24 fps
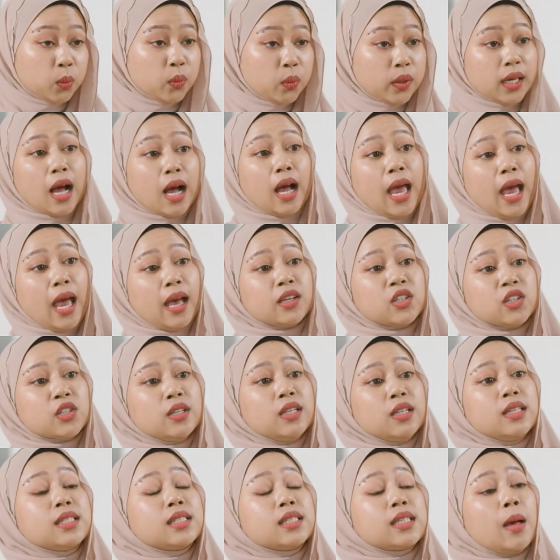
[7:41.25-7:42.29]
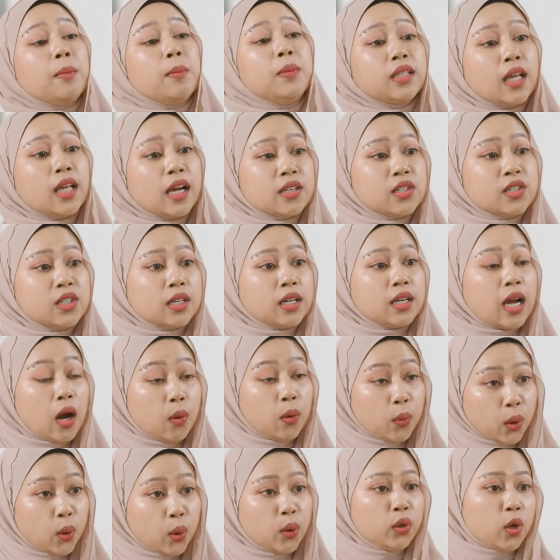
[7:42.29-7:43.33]
we are actually sabotaging
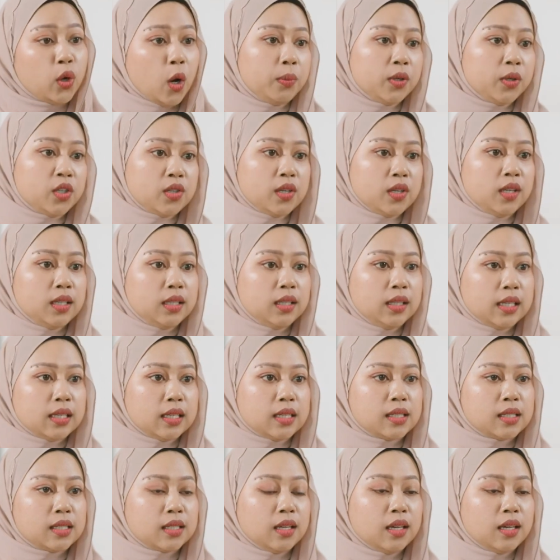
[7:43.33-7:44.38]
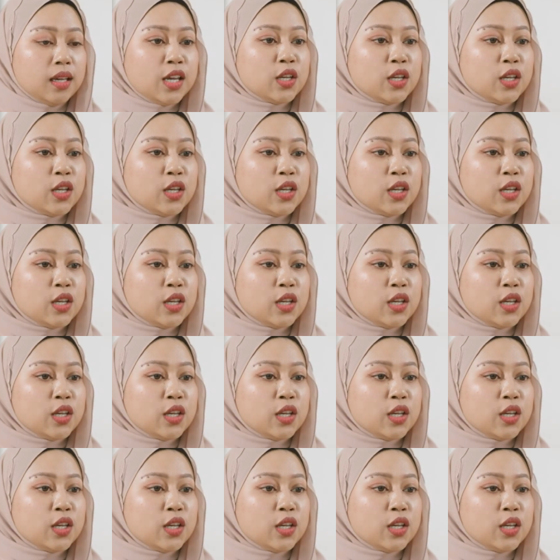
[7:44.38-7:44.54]
our own opportunities.